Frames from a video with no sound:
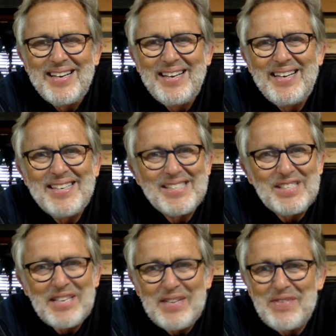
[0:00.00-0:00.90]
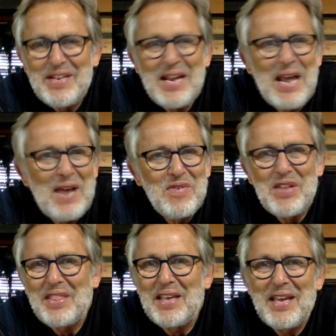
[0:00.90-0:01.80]
He has given
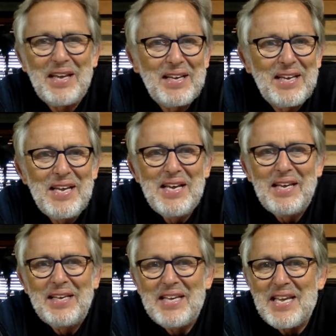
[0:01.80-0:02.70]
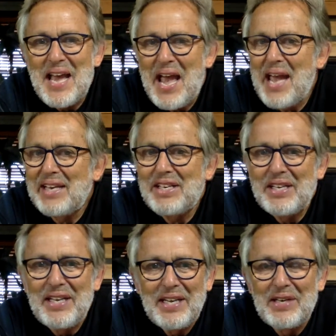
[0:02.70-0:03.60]
everything he had to
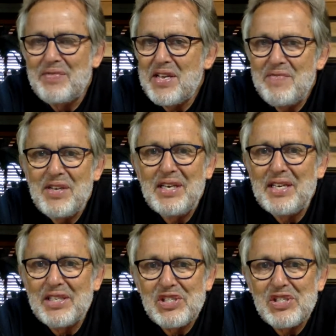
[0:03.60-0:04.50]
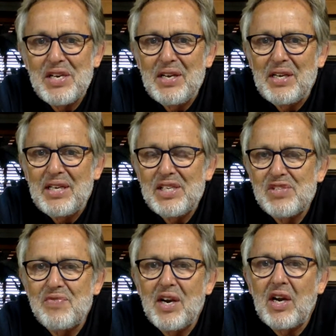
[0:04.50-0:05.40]
give, even his
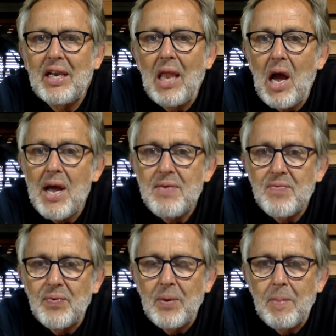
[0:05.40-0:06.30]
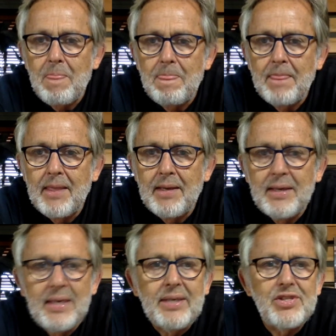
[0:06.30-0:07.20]
very life.
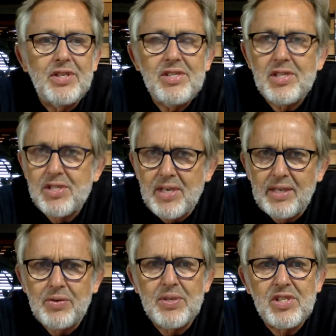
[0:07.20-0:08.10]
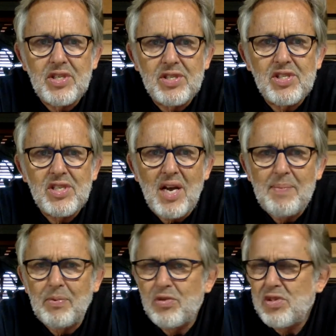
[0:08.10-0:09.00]
Jesus said to his
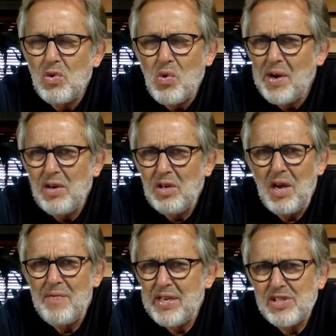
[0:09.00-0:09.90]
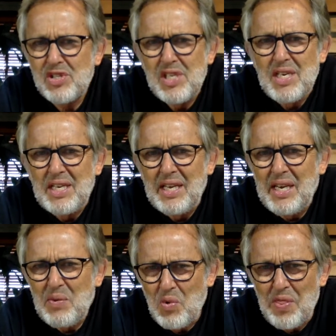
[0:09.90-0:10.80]
disciples, no greater love has
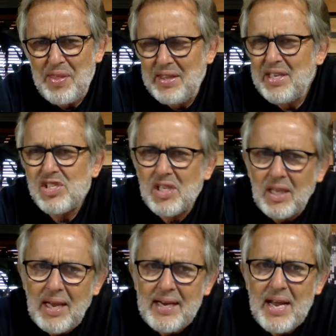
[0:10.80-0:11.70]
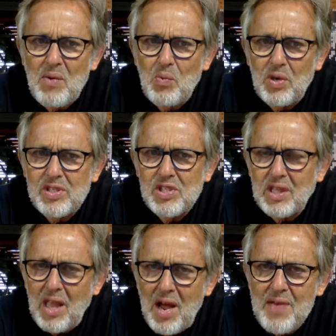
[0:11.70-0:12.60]
anyone than this, to lay down one's
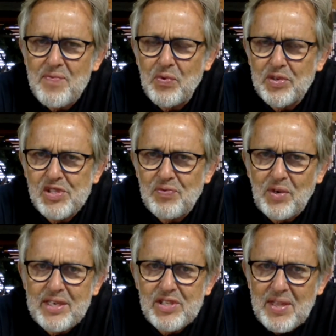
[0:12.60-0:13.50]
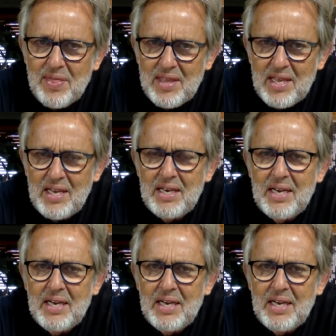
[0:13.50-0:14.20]
life for his friends. And then